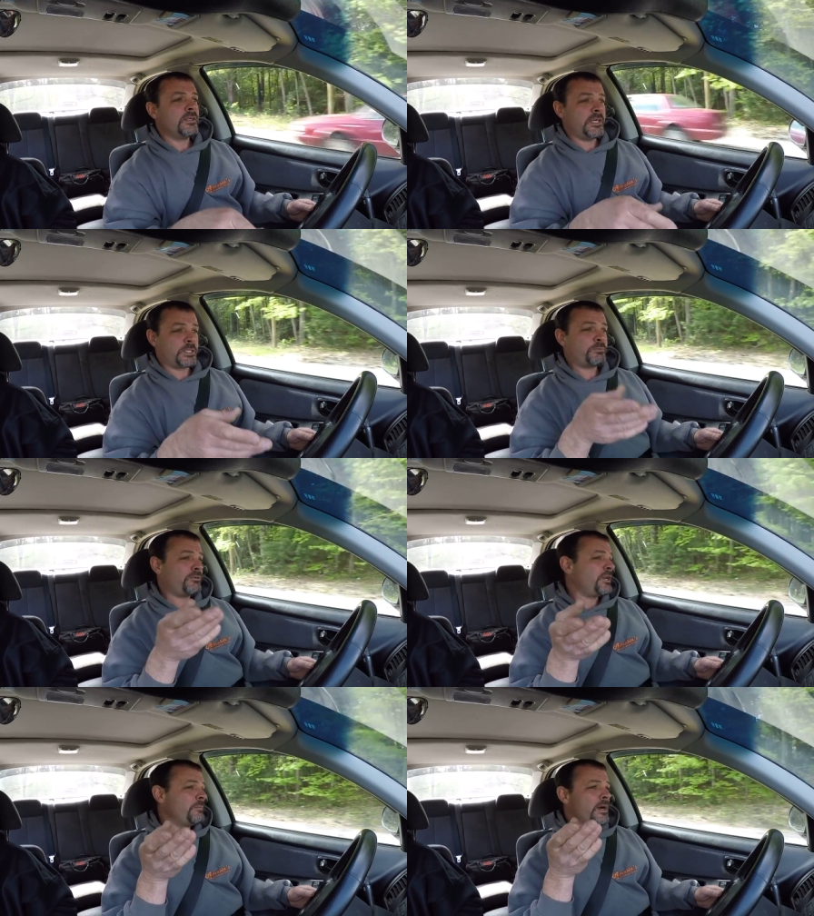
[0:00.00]
is
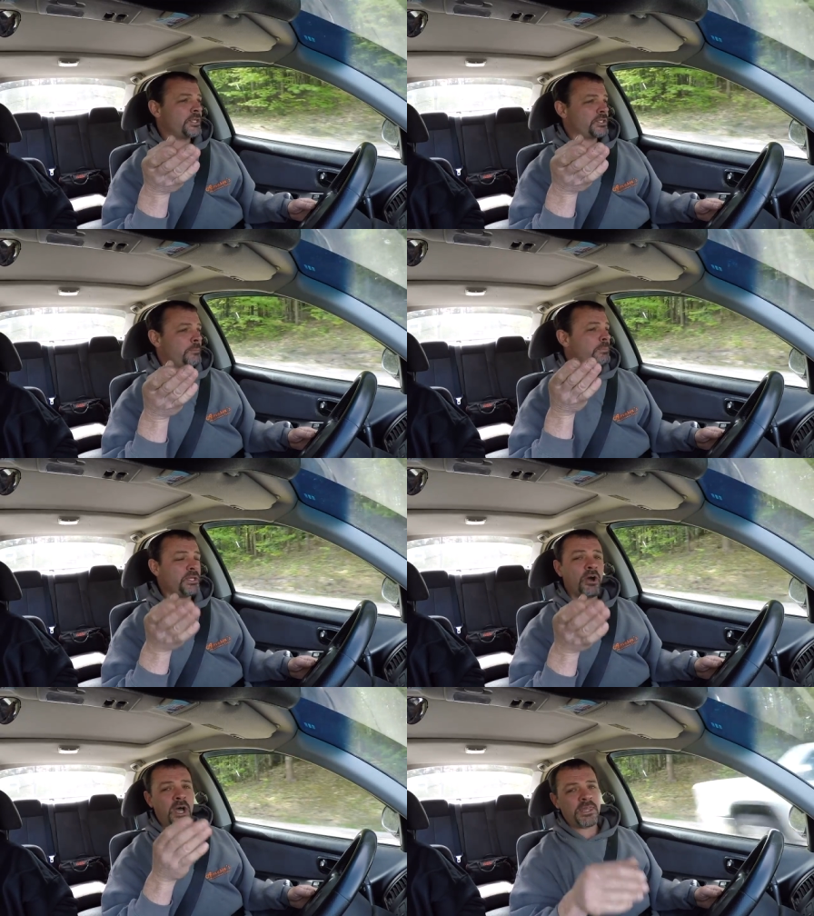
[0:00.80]
pretty much
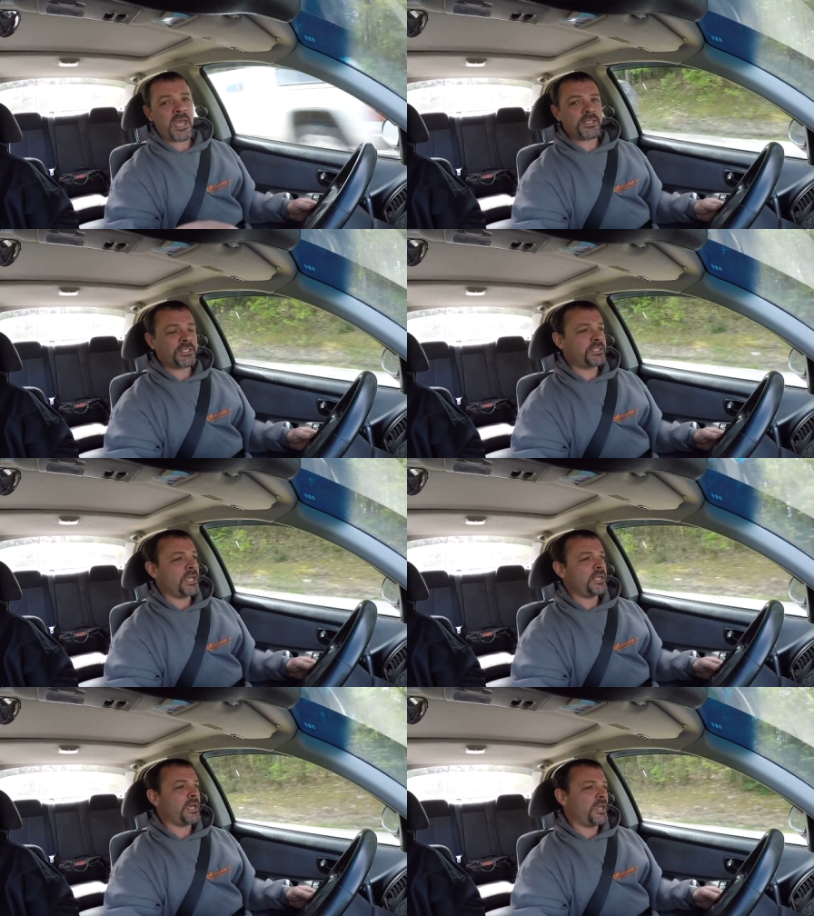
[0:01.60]
beyond that state.